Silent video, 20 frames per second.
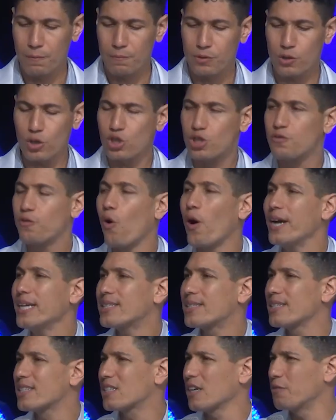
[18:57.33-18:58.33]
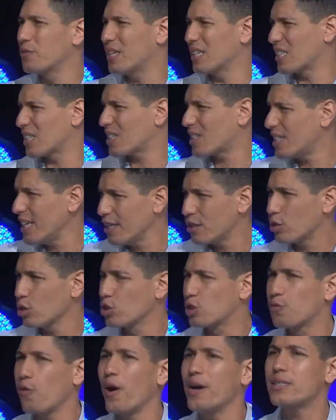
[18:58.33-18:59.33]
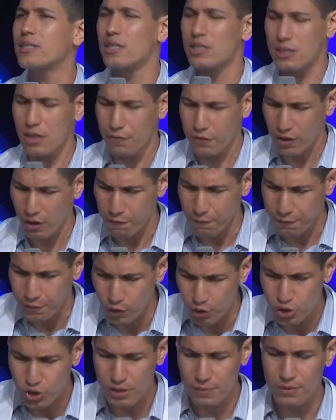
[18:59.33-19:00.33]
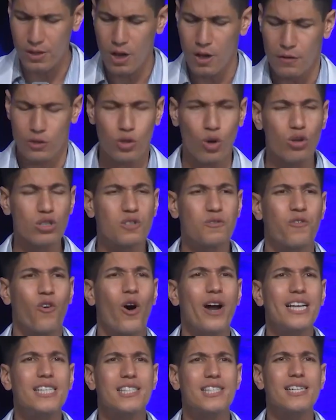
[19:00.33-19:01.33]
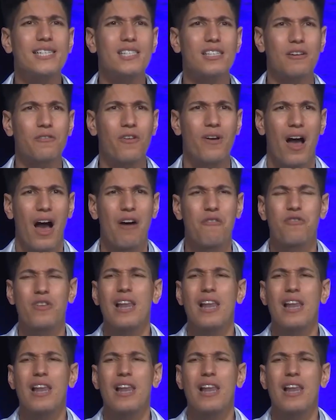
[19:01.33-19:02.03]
those voices of deceit, those voices of confusion, those voices of, of